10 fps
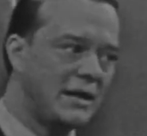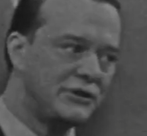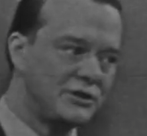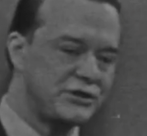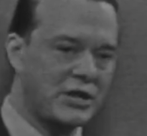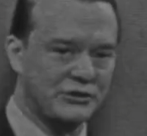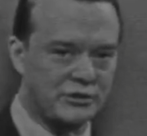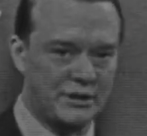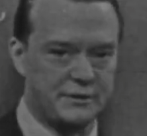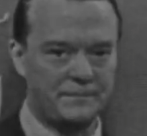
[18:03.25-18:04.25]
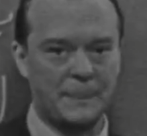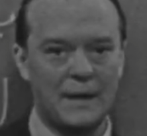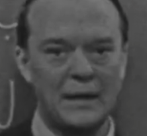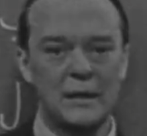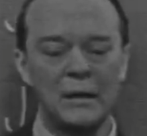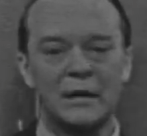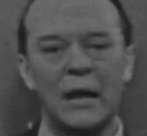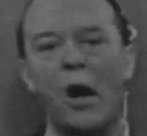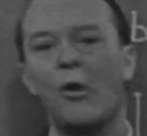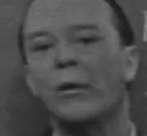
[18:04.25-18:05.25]
ancient Sanskrit.
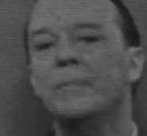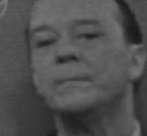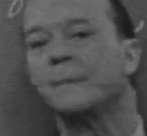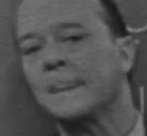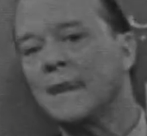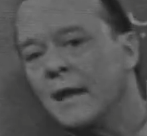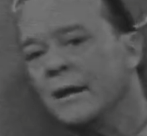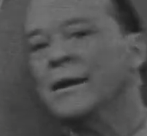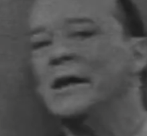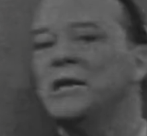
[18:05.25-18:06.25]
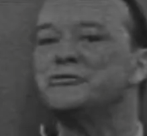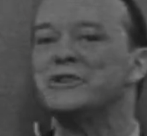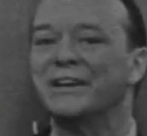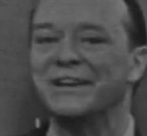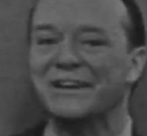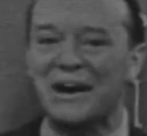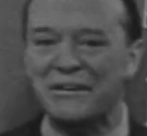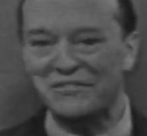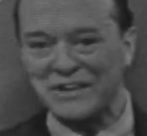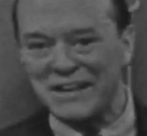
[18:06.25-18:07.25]
Now, interestingly
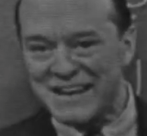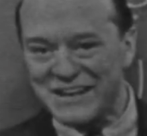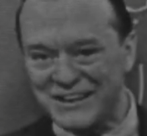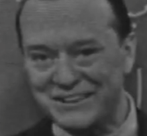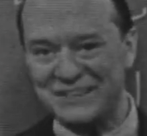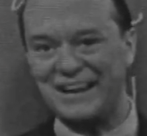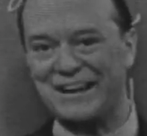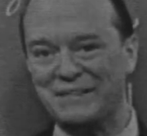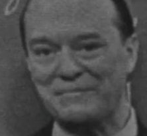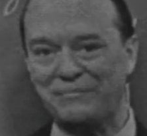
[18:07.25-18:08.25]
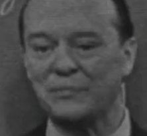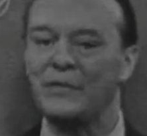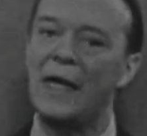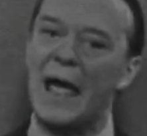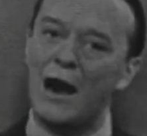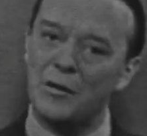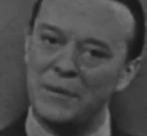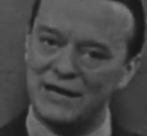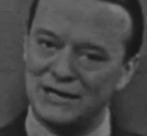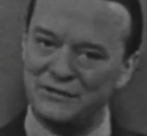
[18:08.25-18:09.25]
enough, in India today, the
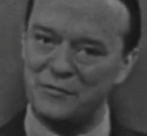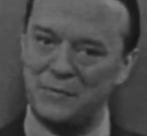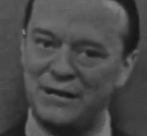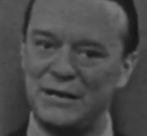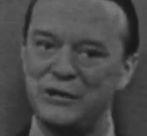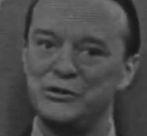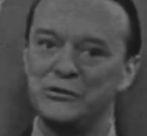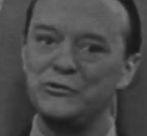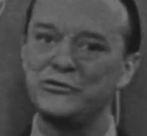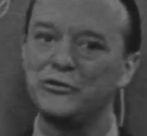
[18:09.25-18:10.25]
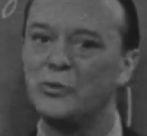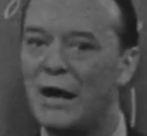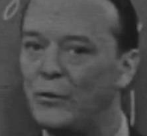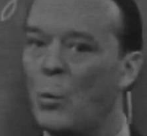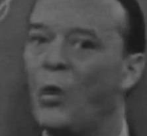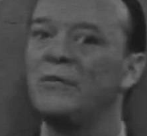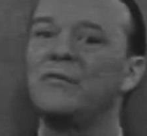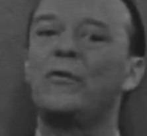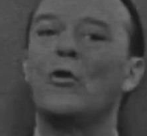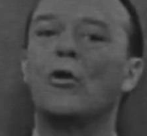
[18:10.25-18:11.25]
Arabic alphabet is used to write one
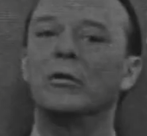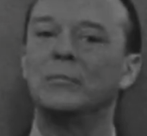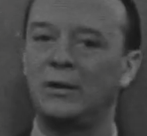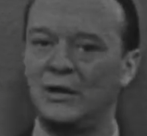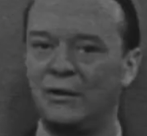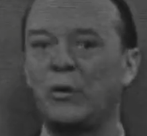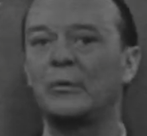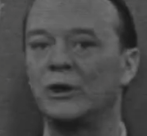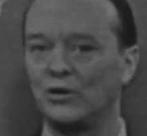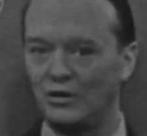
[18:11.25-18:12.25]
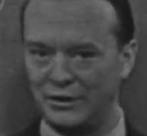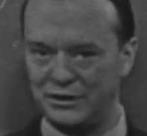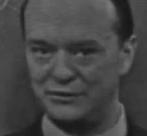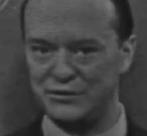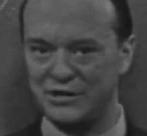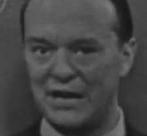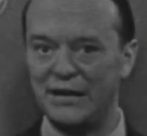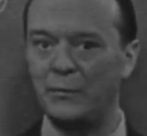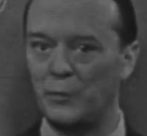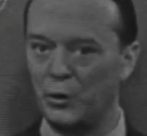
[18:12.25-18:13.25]
form of what we call
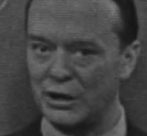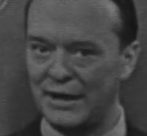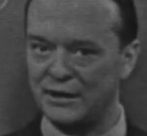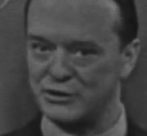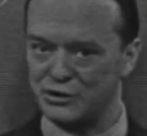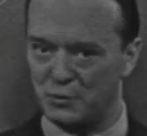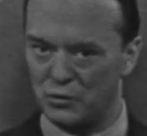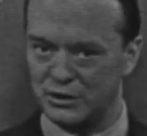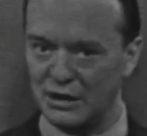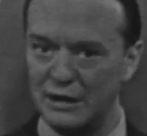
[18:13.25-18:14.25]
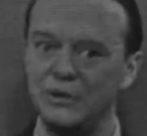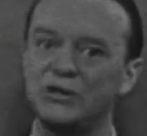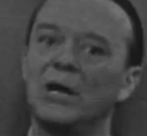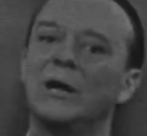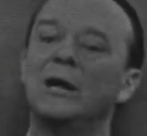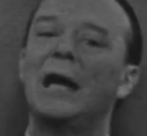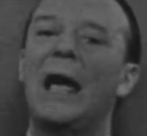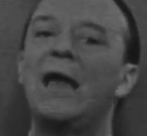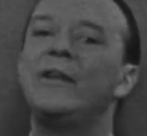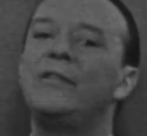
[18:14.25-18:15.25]
Hindustani when we look at it as a spoken language,
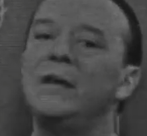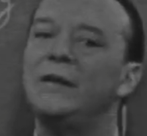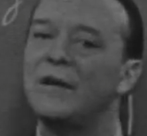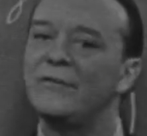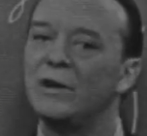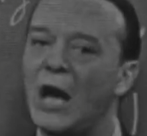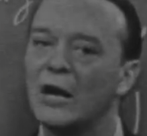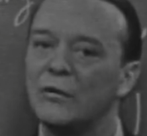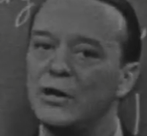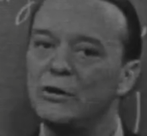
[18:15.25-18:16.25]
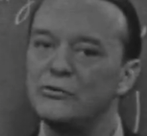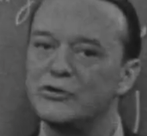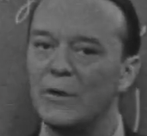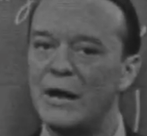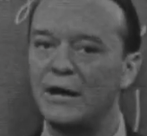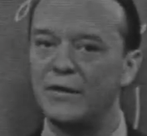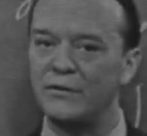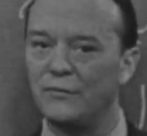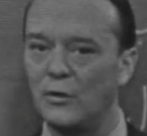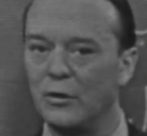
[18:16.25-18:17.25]
and the Devanagari used to write
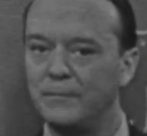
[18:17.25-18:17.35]
another form.